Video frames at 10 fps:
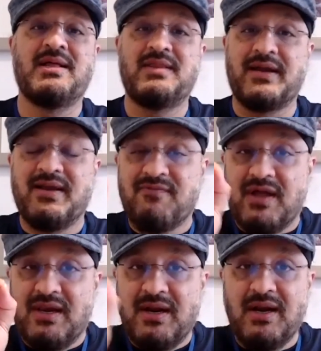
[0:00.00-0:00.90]
that a
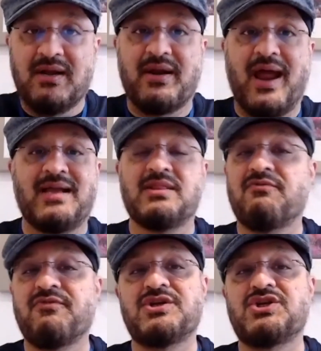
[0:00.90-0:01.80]
little crack in the
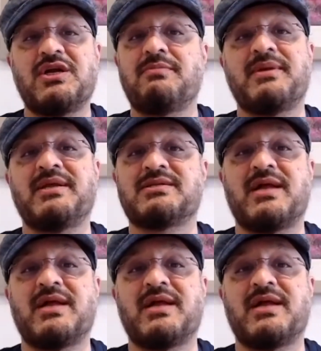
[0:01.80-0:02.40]
windshield means